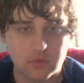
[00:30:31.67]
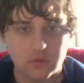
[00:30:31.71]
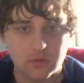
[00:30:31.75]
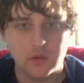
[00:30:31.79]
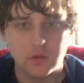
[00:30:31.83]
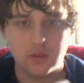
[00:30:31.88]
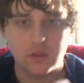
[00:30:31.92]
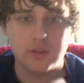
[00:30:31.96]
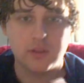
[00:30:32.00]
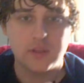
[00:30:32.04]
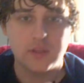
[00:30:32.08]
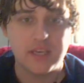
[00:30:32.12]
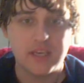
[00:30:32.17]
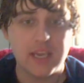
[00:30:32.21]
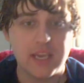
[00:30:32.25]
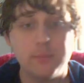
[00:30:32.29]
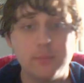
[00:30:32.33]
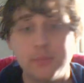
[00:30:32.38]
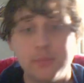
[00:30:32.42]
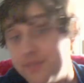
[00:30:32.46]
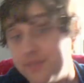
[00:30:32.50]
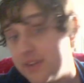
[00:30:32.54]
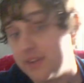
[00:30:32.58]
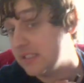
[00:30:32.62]
the
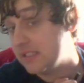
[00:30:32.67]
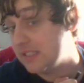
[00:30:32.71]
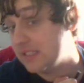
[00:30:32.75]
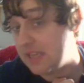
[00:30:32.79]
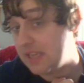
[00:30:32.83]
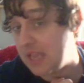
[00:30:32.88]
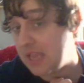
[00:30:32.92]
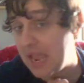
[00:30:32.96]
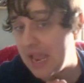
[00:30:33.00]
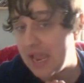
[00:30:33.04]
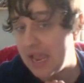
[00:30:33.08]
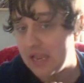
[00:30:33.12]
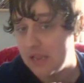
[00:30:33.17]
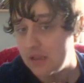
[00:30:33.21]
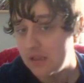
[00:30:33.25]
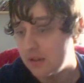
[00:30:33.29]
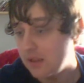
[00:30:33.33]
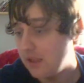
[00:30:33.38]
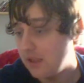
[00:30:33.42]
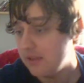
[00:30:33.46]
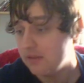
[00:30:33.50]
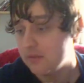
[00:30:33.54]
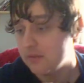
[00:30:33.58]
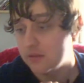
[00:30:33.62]
game's
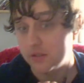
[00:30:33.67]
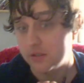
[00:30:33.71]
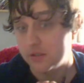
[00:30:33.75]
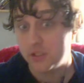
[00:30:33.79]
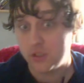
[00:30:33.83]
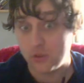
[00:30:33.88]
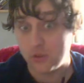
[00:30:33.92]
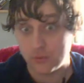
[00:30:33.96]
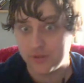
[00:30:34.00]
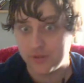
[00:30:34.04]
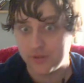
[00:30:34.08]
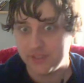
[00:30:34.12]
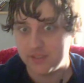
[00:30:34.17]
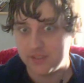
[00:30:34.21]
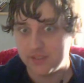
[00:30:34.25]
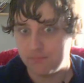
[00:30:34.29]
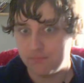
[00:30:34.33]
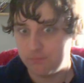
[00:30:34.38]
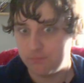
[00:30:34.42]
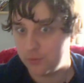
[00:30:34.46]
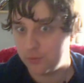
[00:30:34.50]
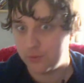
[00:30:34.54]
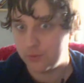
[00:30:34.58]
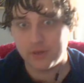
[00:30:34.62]
like, the story is
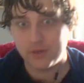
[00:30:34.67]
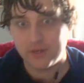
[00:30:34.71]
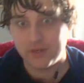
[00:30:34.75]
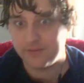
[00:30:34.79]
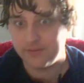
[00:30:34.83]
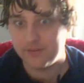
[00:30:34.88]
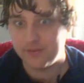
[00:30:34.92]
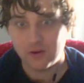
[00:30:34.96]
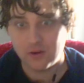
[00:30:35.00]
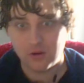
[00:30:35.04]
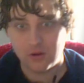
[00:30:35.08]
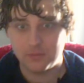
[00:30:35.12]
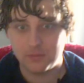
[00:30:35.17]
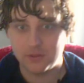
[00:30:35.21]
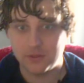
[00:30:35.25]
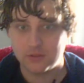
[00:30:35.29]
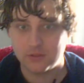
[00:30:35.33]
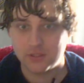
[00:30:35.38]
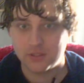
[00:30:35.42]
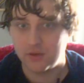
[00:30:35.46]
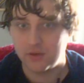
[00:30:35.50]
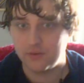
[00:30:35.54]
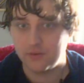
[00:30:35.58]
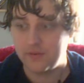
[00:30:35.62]
pretty phenomenal
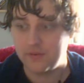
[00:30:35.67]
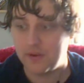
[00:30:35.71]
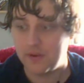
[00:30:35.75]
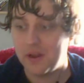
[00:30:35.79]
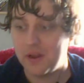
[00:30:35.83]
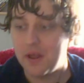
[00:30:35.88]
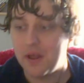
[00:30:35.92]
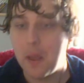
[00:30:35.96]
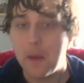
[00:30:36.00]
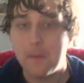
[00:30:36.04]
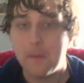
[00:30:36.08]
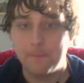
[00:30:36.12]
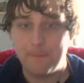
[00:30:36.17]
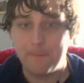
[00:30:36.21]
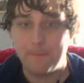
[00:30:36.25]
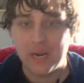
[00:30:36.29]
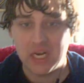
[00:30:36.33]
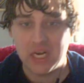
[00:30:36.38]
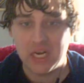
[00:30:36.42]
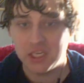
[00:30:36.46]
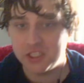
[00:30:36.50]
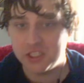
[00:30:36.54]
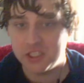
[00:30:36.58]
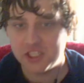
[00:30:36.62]
so far.
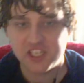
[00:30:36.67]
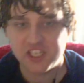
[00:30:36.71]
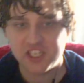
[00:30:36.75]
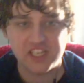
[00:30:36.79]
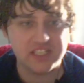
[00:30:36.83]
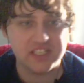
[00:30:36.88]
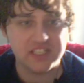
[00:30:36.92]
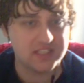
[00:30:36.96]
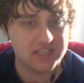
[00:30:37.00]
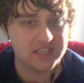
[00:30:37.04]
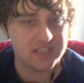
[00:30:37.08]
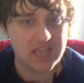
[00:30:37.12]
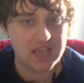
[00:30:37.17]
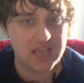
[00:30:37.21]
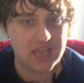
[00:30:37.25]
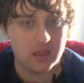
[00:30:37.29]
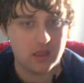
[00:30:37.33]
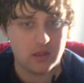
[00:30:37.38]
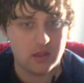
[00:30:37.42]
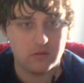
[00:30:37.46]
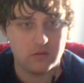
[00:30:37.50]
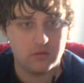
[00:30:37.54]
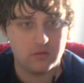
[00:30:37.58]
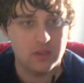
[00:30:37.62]
Punchy as
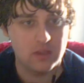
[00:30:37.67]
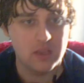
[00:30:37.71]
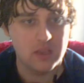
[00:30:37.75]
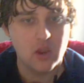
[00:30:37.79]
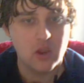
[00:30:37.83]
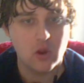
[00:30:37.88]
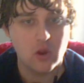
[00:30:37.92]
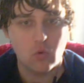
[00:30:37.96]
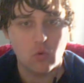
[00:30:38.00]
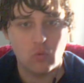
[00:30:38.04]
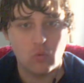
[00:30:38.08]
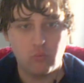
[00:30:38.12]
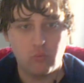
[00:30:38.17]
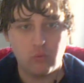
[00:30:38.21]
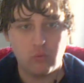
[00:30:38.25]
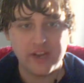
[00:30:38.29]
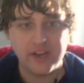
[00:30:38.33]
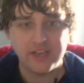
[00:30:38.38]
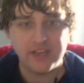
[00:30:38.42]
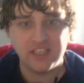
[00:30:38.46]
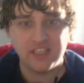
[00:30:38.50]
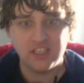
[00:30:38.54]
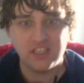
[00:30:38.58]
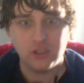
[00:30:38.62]
hell,
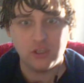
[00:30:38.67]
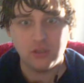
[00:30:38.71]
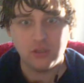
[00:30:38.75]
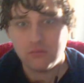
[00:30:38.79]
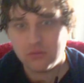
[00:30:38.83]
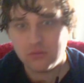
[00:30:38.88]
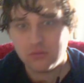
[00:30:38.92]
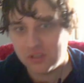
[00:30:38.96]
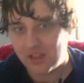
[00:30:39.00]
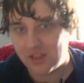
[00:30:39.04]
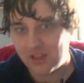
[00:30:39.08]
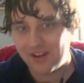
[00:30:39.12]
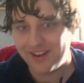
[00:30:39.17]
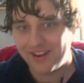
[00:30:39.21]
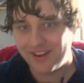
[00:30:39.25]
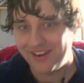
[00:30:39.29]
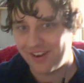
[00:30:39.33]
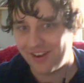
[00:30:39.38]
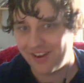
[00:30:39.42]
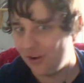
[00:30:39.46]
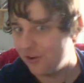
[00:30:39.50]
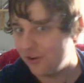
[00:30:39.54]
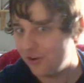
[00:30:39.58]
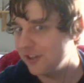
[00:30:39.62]
raining new light
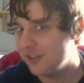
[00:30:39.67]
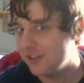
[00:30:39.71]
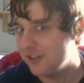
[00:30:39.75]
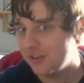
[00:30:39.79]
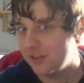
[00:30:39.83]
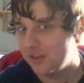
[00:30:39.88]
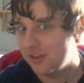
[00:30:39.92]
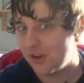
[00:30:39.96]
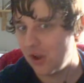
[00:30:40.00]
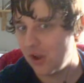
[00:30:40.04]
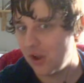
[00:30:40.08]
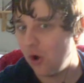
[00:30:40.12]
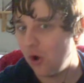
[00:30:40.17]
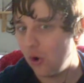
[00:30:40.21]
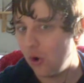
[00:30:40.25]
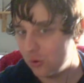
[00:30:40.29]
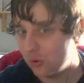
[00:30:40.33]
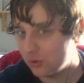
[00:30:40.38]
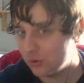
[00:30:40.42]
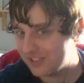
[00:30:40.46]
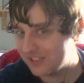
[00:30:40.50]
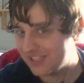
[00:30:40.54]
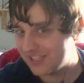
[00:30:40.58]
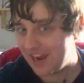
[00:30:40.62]
on
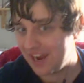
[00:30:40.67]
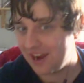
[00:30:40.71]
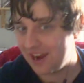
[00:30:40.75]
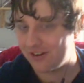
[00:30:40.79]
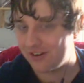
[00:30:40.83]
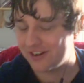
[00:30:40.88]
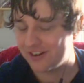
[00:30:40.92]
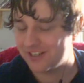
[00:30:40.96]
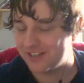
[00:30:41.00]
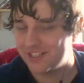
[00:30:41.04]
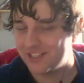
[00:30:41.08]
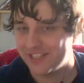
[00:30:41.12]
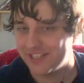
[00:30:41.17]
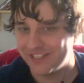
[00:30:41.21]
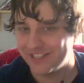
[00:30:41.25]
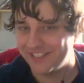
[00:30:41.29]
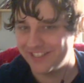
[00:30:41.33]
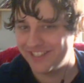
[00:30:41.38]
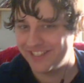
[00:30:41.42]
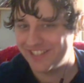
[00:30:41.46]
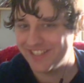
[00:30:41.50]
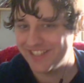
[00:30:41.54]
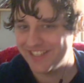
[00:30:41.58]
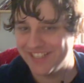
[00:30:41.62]
old
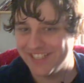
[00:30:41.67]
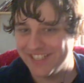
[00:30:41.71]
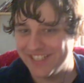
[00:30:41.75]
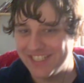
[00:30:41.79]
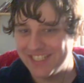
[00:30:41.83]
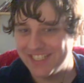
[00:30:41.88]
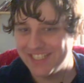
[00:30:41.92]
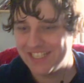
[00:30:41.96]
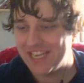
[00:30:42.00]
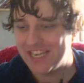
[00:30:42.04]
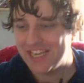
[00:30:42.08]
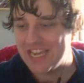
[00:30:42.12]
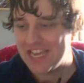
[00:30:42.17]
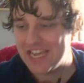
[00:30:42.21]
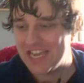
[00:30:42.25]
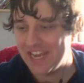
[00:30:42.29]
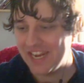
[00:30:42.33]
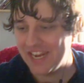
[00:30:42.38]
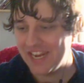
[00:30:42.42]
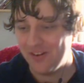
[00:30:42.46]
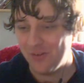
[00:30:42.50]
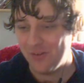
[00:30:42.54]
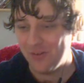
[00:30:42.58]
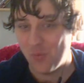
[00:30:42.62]
characters
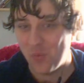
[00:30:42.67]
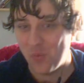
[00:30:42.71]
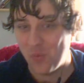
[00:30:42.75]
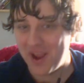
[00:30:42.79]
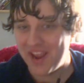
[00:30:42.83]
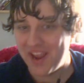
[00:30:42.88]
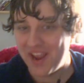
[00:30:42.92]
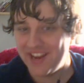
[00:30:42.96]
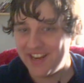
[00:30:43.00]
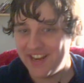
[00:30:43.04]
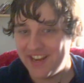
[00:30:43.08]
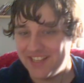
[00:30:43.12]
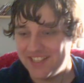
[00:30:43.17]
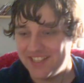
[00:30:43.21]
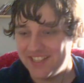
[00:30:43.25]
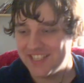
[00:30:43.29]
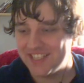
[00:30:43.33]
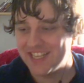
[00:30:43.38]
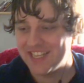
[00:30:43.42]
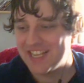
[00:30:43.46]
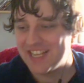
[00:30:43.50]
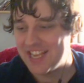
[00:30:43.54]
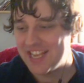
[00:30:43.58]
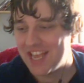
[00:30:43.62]
in ways
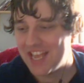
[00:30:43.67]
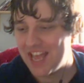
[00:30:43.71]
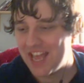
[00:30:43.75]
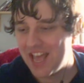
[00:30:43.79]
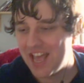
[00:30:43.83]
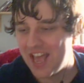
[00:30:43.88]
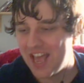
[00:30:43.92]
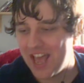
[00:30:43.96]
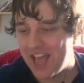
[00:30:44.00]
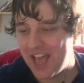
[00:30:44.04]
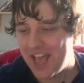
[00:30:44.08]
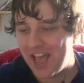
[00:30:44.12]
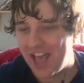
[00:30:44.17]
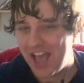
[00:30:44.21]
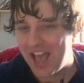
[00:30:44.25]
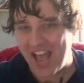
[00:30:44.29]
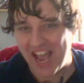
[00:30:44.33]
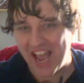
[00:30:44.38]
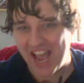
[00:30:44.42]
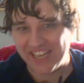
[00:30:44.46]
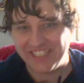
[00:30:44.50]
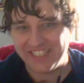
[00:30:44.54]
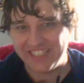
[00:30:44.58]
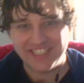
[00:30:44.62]

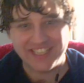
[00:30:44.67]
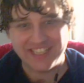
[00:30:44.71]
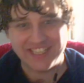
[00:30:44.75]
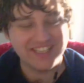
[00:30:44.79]
I didn't